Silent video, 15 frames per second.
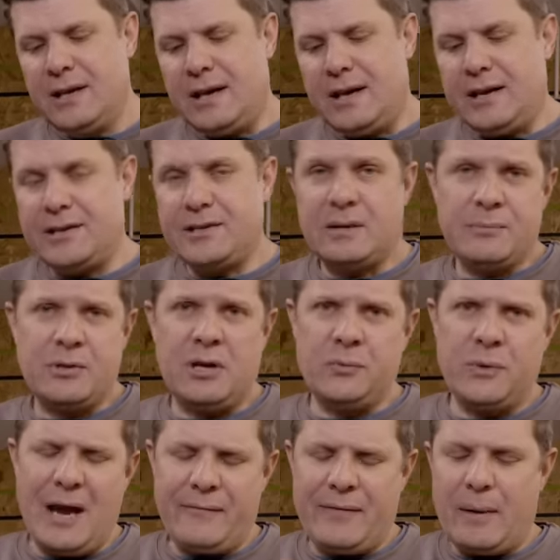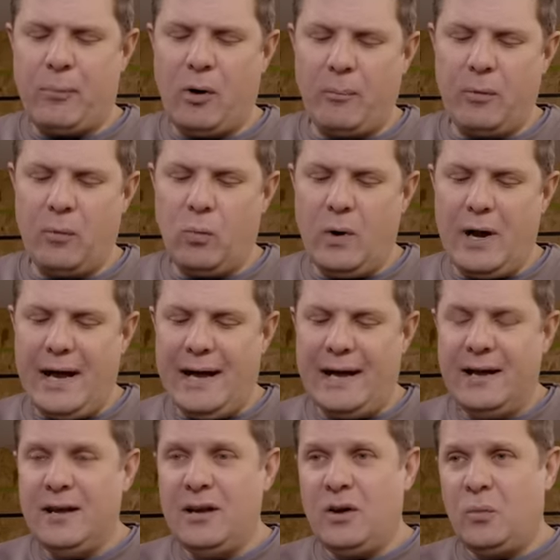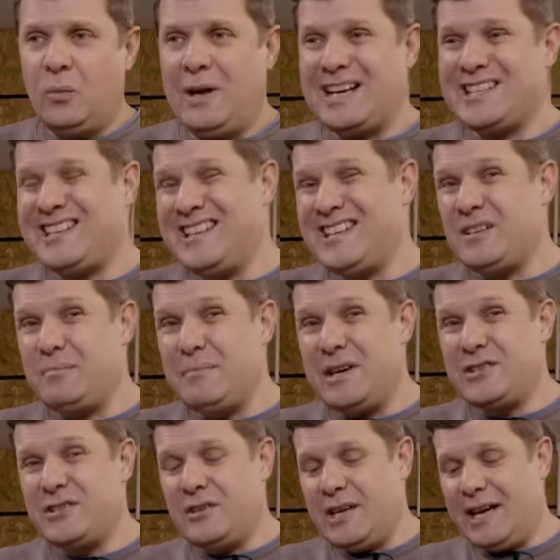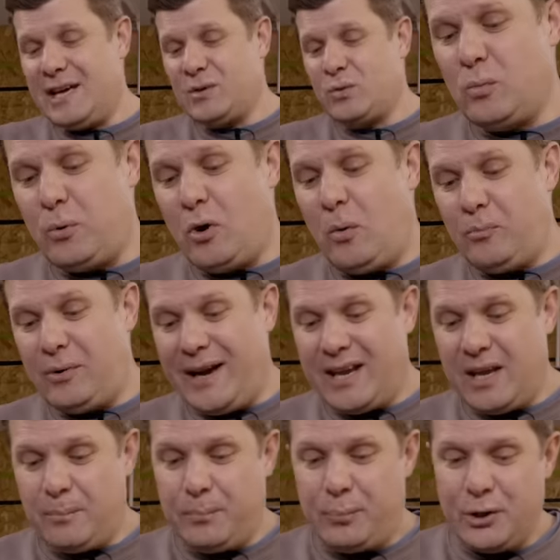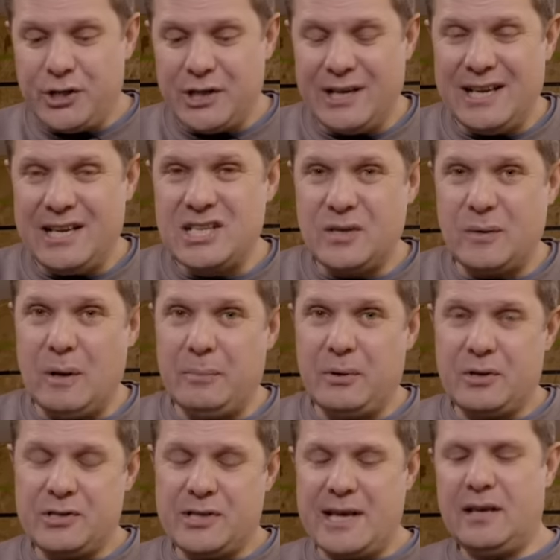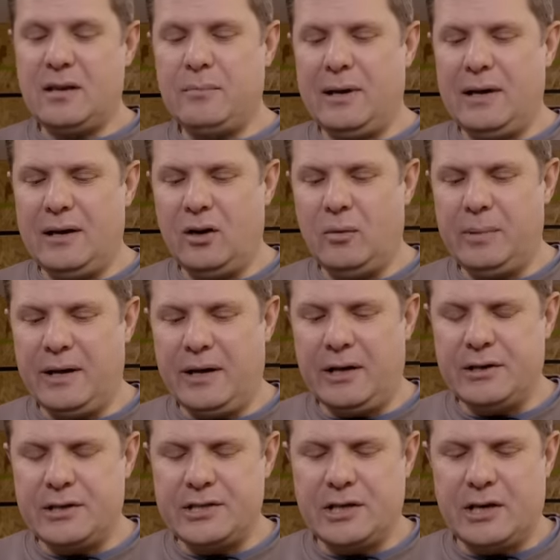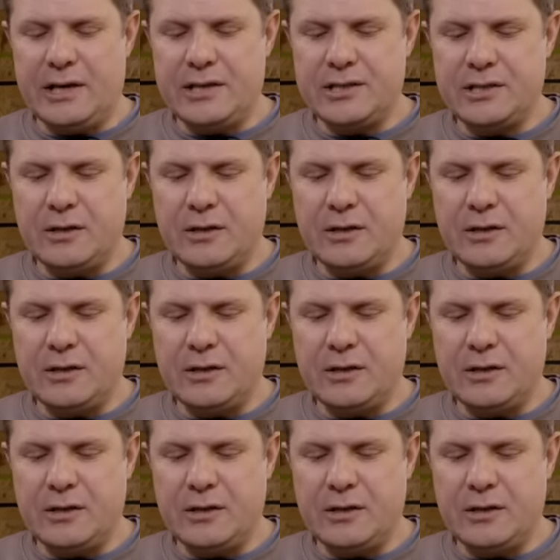And sometimes we have that problem where we actually need to measure the actual bottom bracket pushing into it, because they can be a little bit undersized.